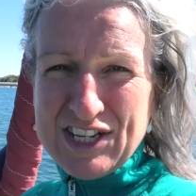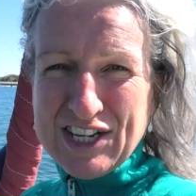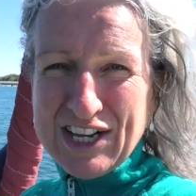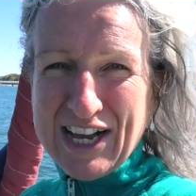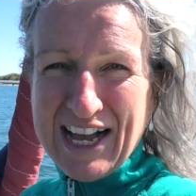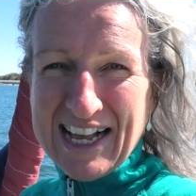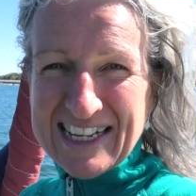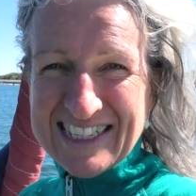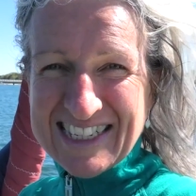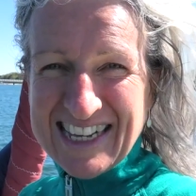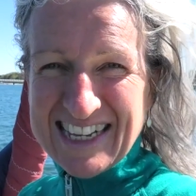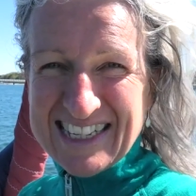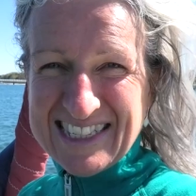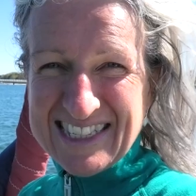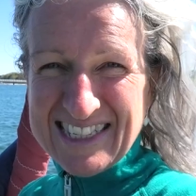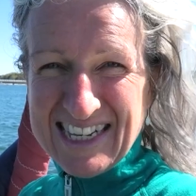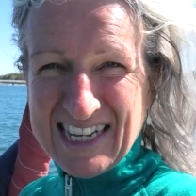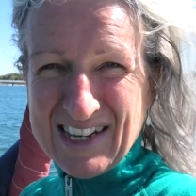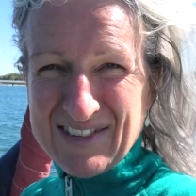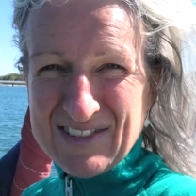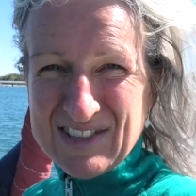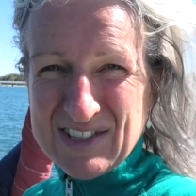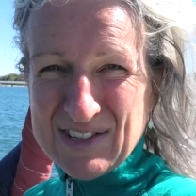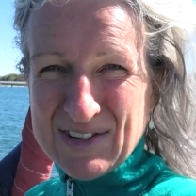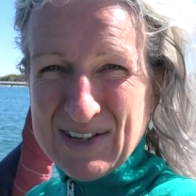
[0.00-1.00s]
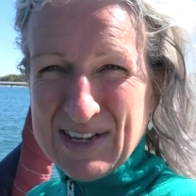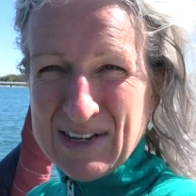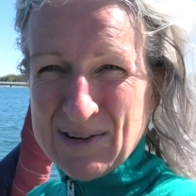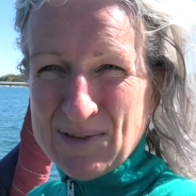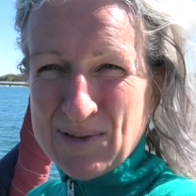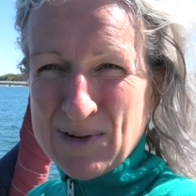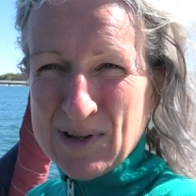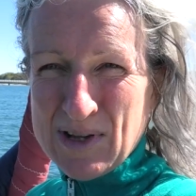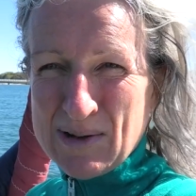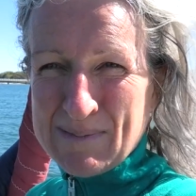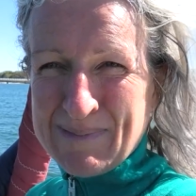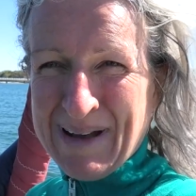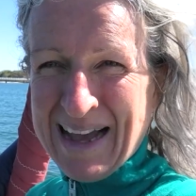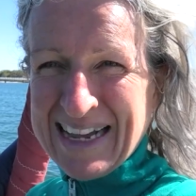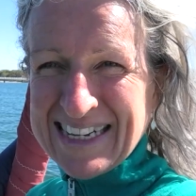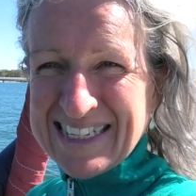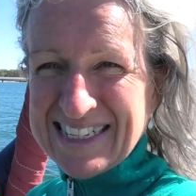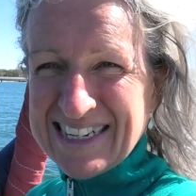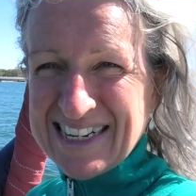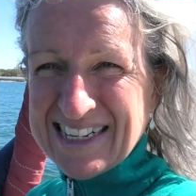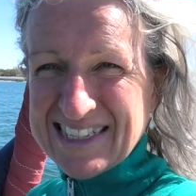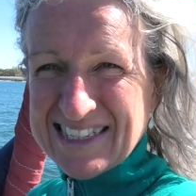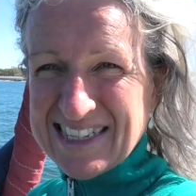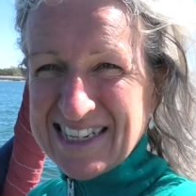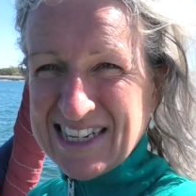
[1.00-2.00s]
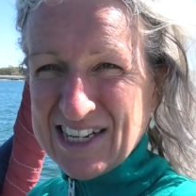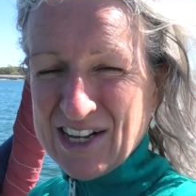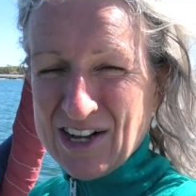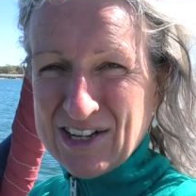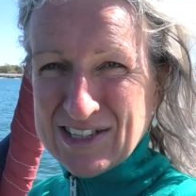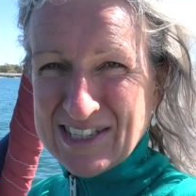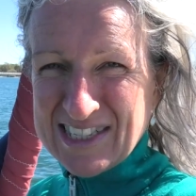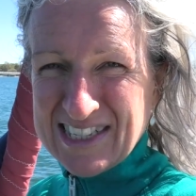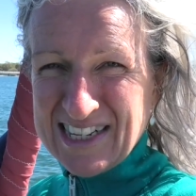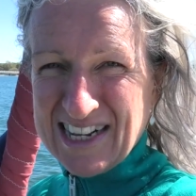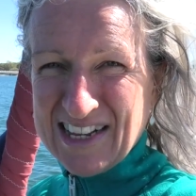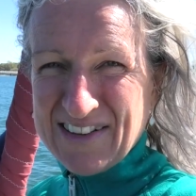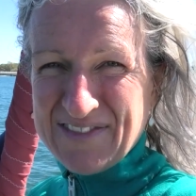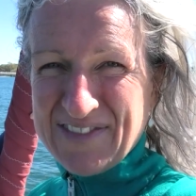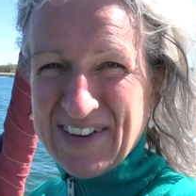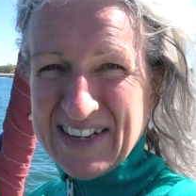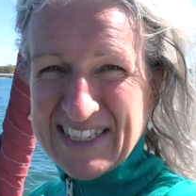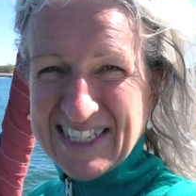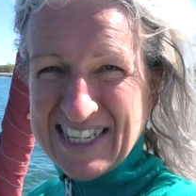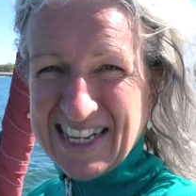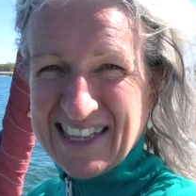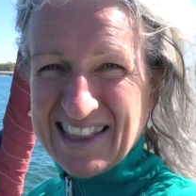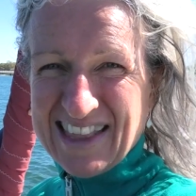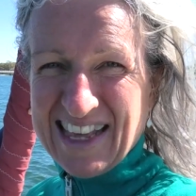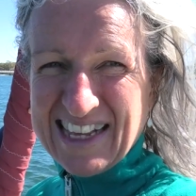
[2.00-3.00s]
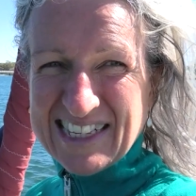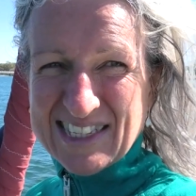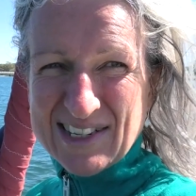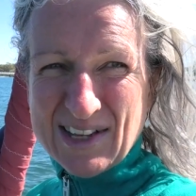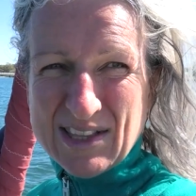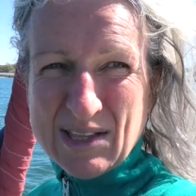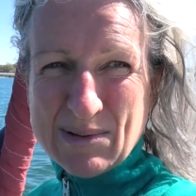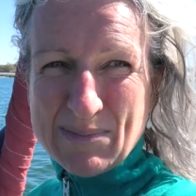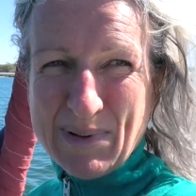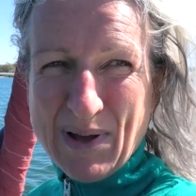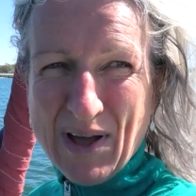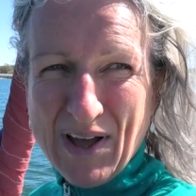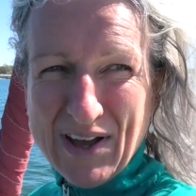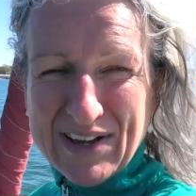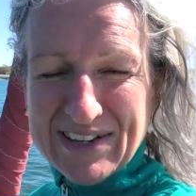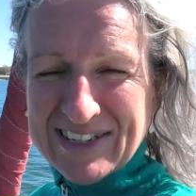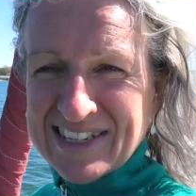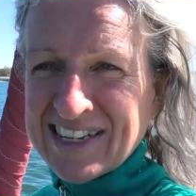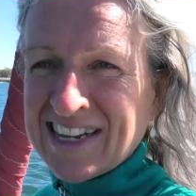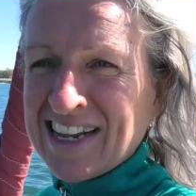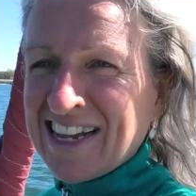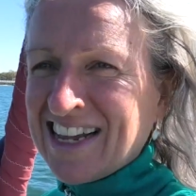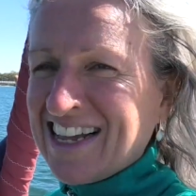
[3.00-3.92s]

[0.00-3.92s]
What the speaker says: you guys get sick of doing all your maintenance and constantly fixing things on the boat?